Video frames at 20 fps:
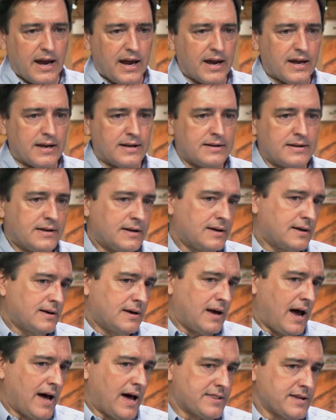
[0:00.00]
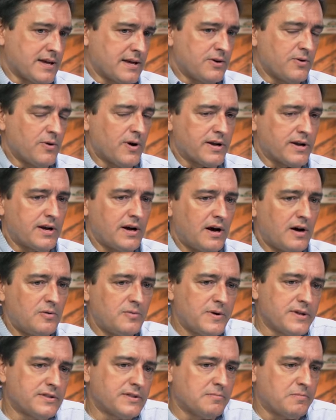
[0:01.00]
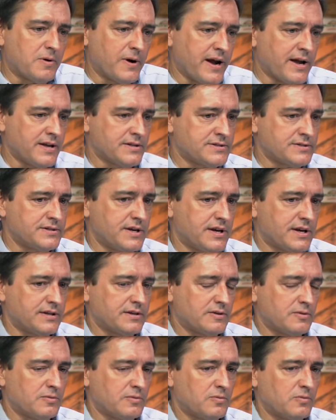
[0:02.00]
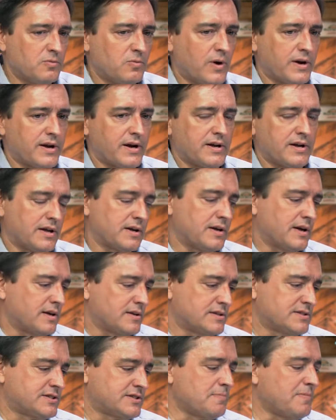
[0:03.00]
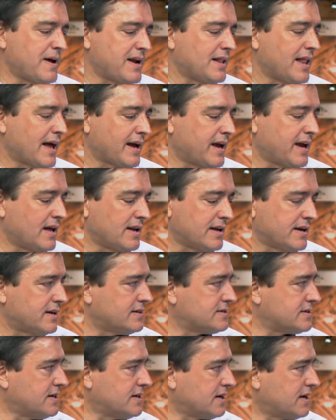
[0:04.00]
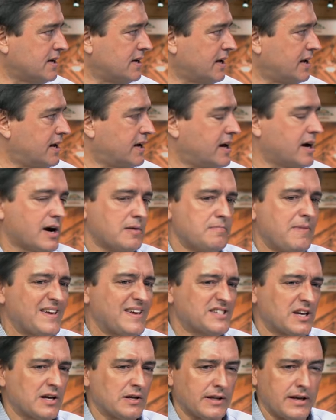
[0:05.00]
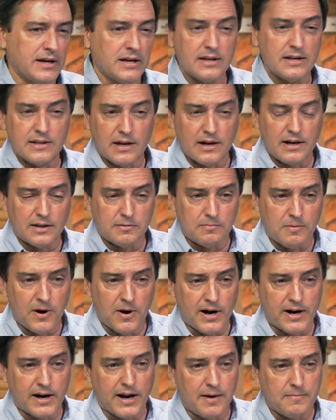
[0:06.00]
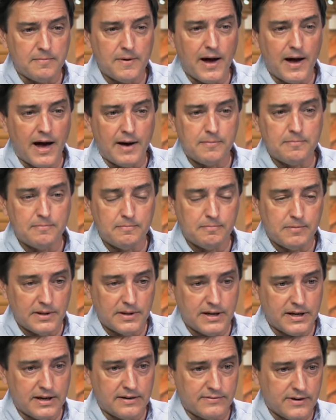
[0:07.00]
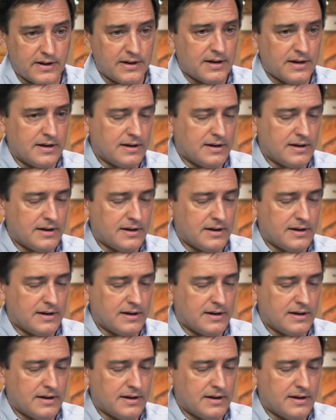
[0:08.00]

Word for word: and I think you ought to go with the brands that, what, somebody like Elliott's going to carry basically anything on the market, I, I believe.